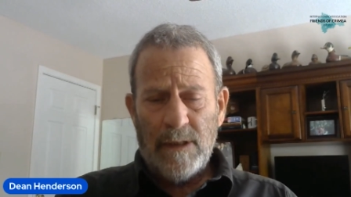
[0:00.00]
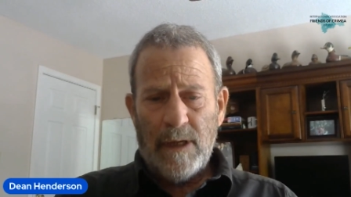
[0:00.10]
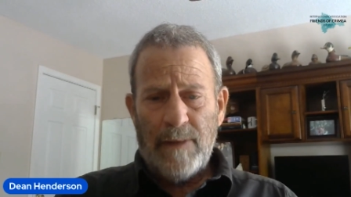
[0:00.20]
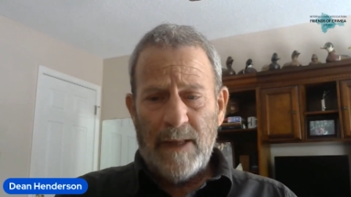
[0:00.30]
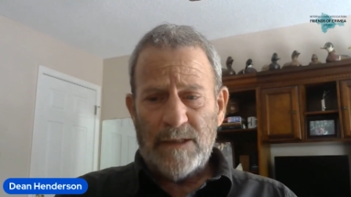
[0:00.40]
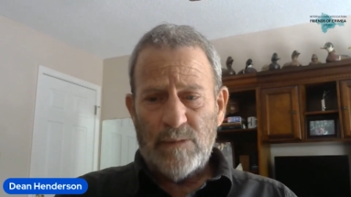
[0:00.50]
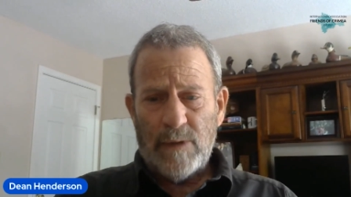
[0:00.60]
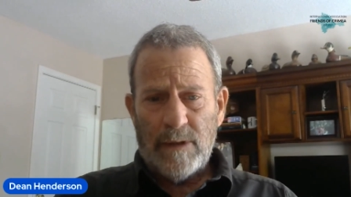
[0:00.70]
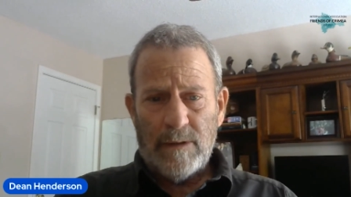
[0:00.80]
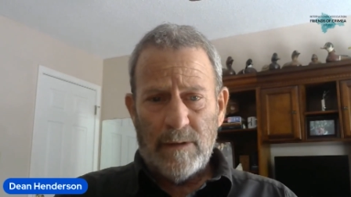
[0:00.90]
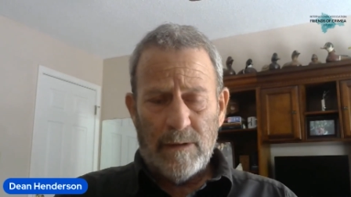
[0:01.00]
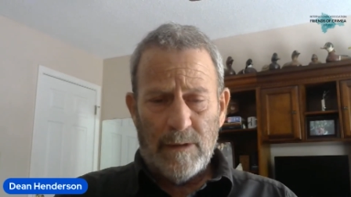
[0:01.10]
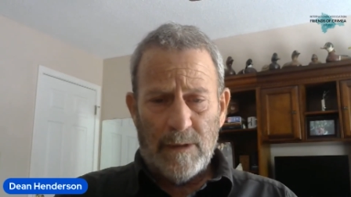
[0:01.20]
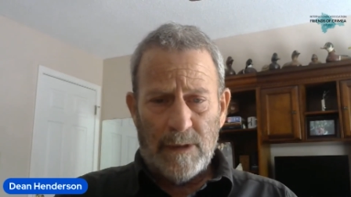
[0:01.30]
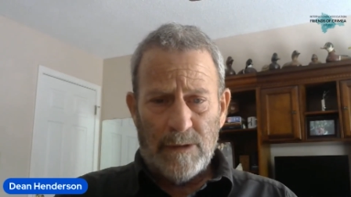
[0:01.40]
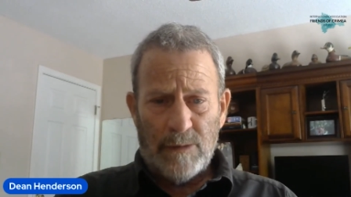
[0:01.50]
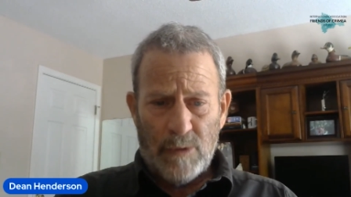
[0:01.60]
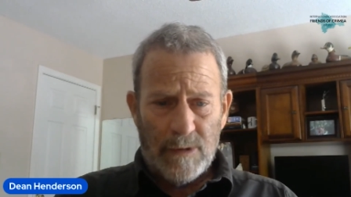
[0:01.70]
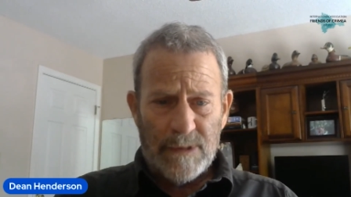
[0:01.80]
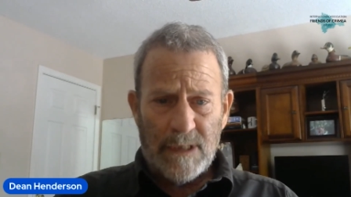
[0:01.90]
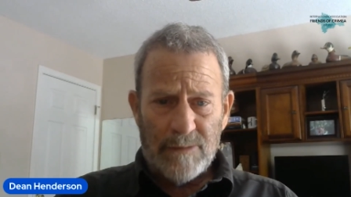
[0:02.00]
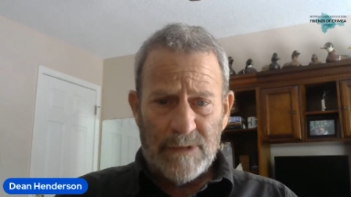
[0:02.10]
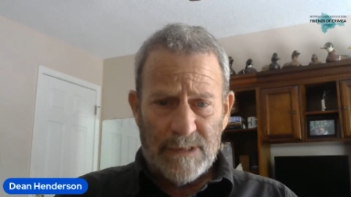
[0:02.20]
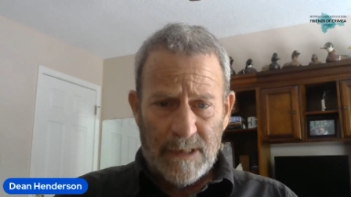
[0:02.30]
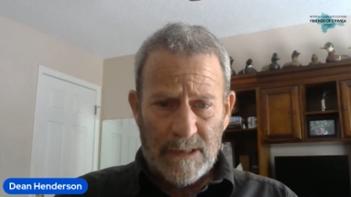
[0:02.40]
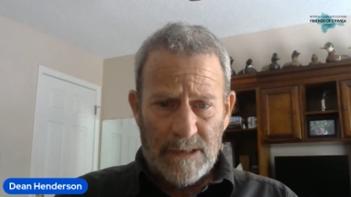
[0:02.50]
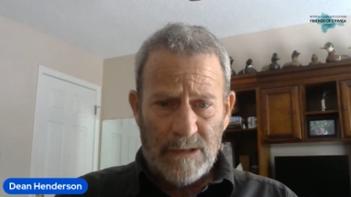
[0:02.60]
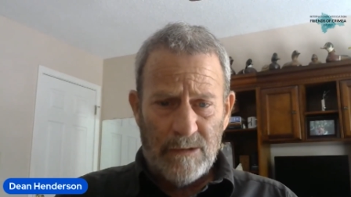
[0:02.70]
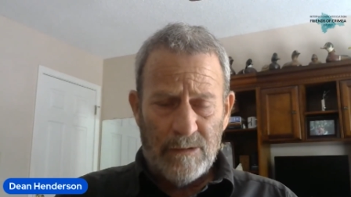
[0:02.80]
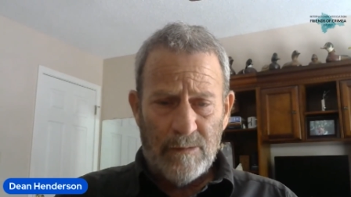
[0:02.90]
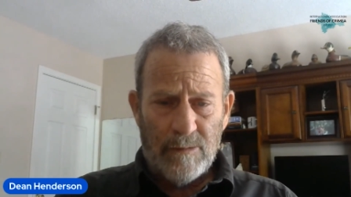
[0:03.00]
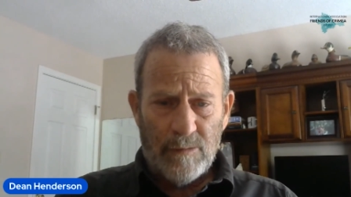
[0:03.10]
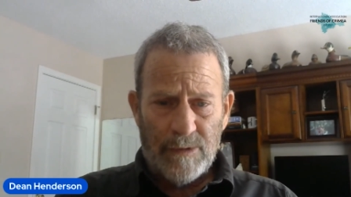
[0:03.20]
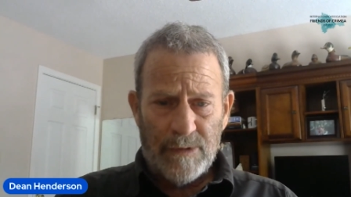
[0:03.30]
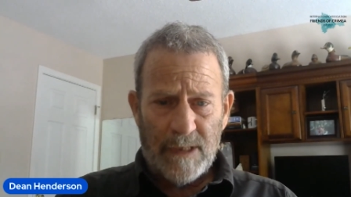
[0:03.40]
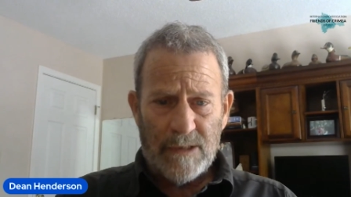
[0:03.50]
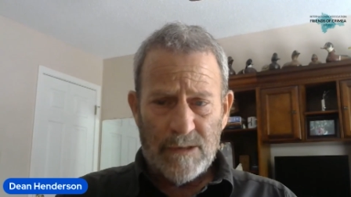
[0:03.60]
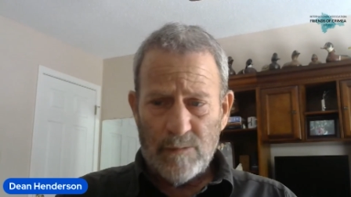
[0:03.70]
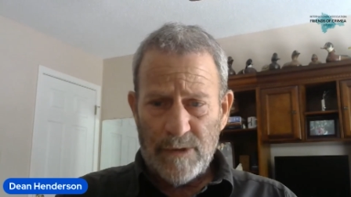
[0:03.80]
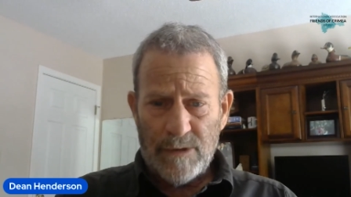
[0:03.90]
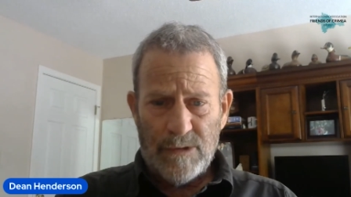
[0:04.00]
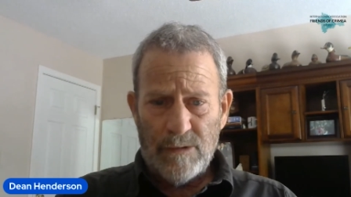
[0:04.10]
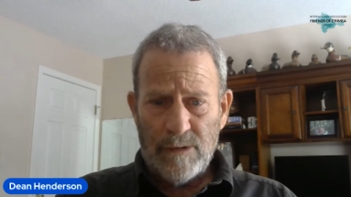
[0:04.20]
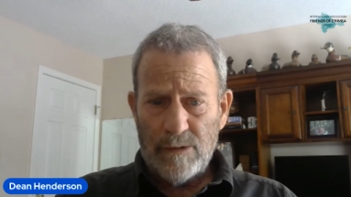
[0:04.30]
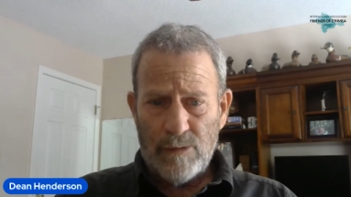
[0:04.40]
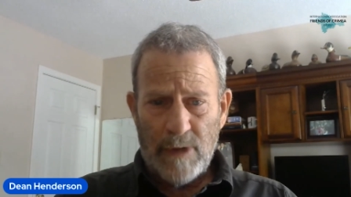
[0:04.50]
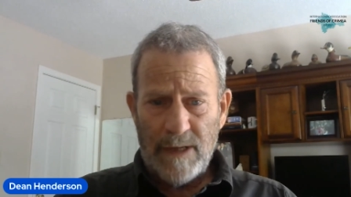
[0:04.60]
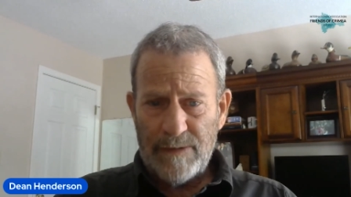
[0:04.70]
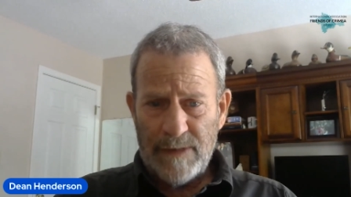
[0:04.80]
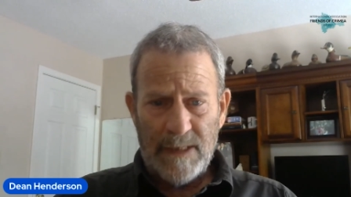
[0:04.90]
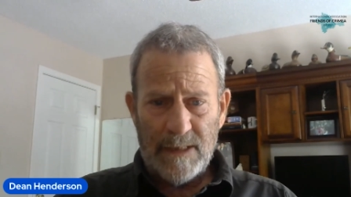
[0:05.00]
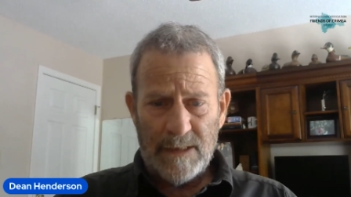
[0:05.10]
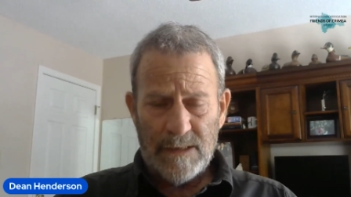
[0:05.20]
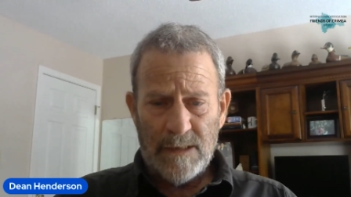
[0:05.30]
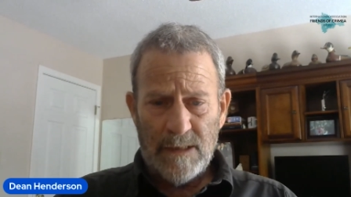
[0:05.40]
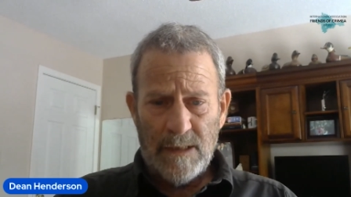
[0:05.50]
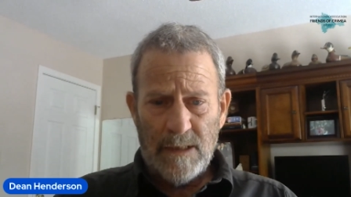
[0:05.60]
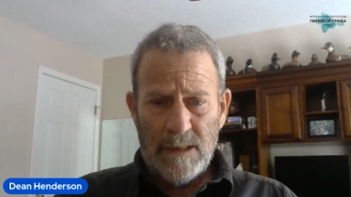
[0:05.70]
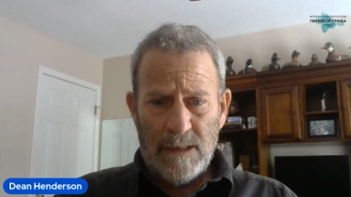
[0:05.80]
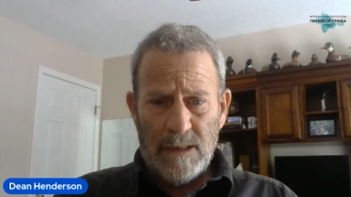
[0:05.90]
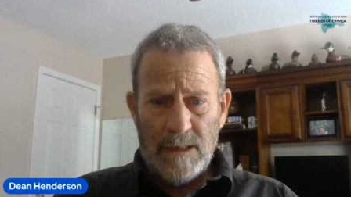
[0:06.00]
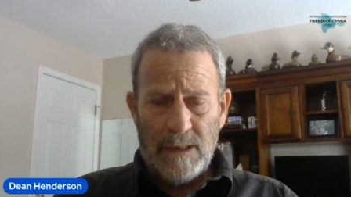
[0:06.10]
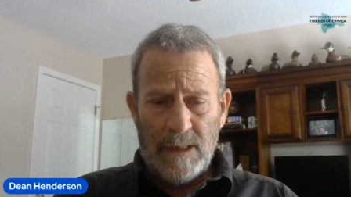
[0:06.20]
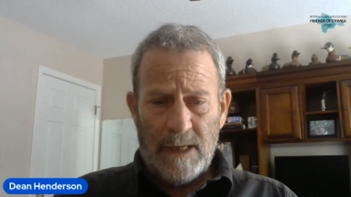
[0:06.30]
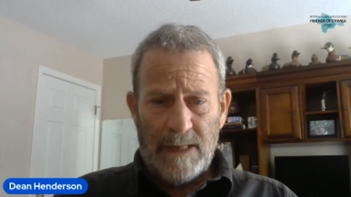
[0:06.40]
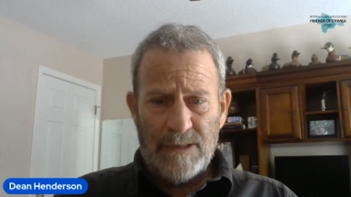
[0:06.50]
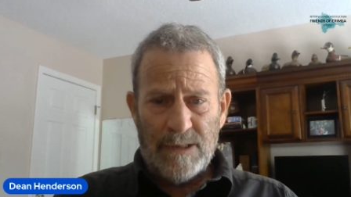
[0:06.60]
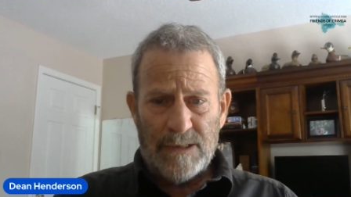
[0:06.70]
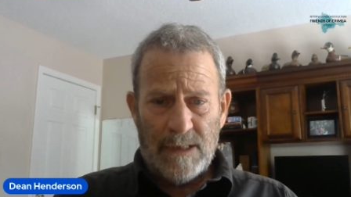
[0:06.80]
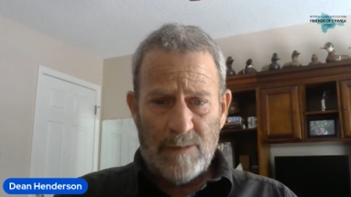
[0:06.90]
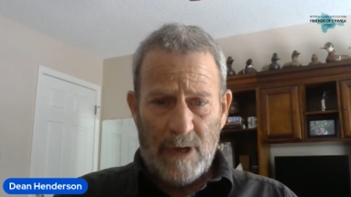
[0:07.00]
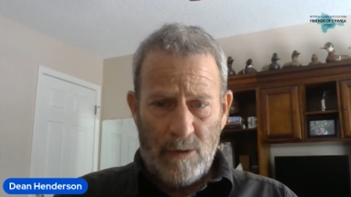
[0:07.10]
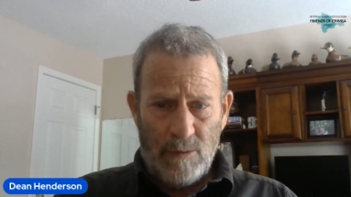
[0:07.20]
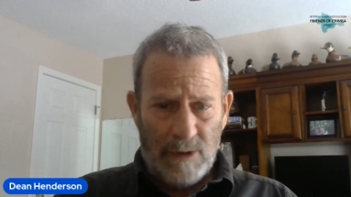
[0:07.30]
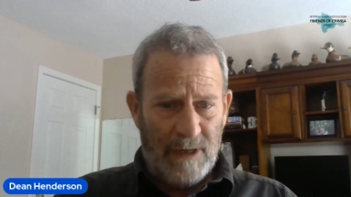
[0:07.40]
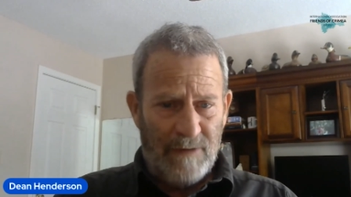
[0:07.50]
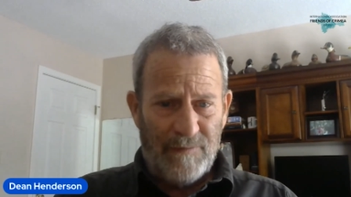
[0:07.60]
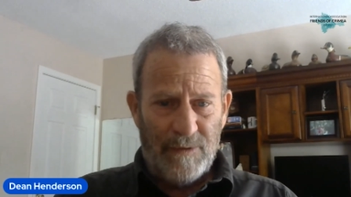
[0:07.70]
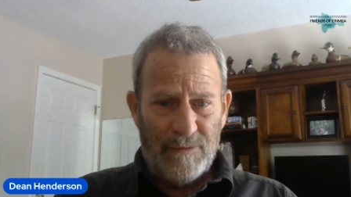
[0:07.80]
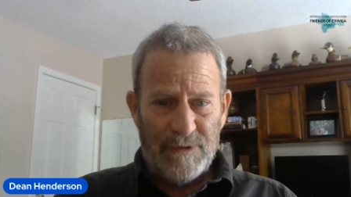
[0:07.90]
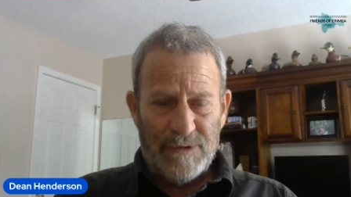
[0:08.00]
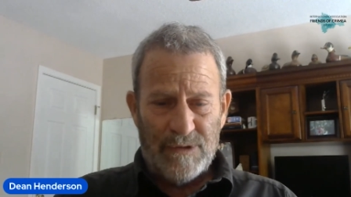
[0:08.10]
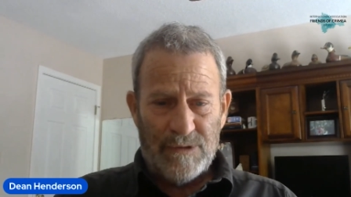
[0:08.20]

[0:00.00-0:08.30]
And that's when uh, the birds come to sing to you when things, when you're doing the right things. And I just, in my own life, know this is